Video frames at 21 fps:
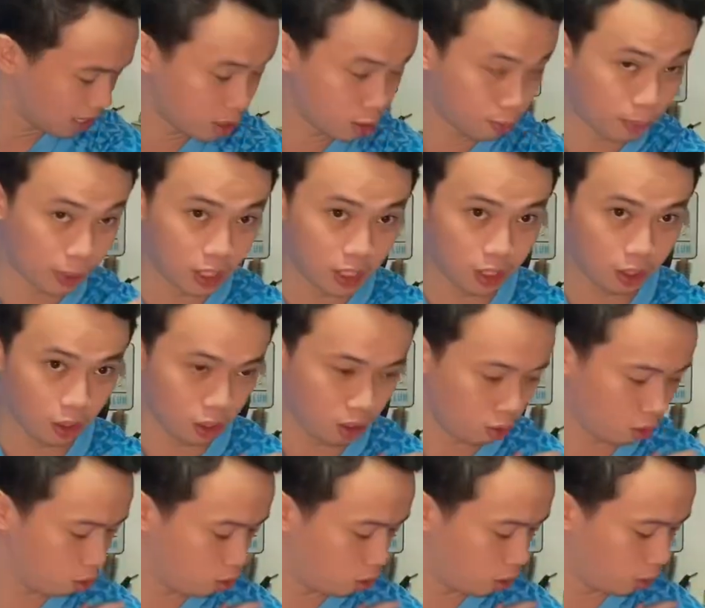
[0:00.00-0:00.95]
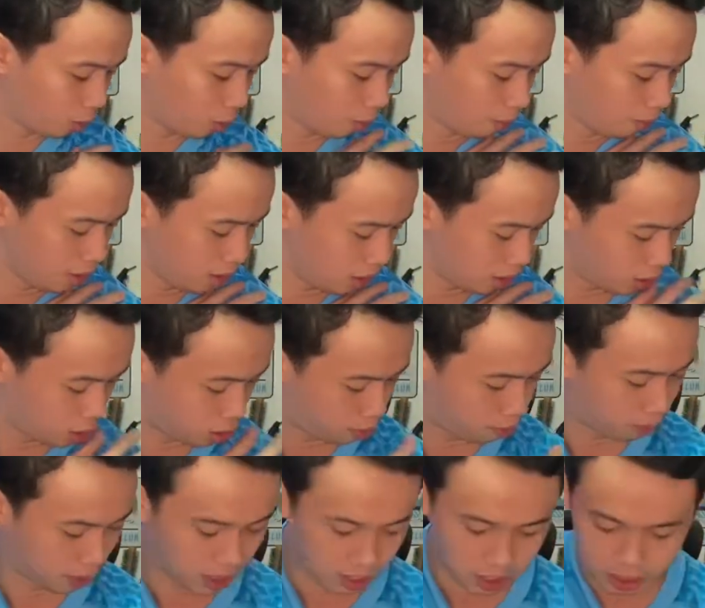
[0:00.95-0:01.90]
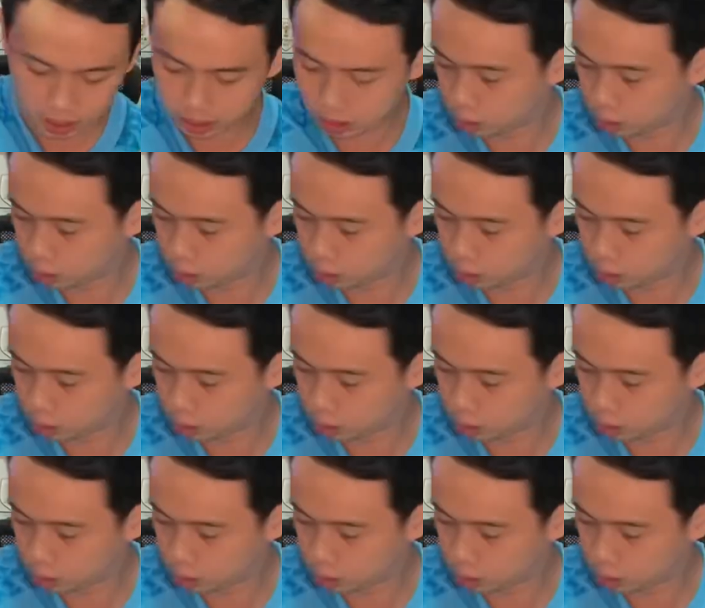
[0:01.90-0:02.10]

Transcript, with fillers: printed on using rubber, it's pretty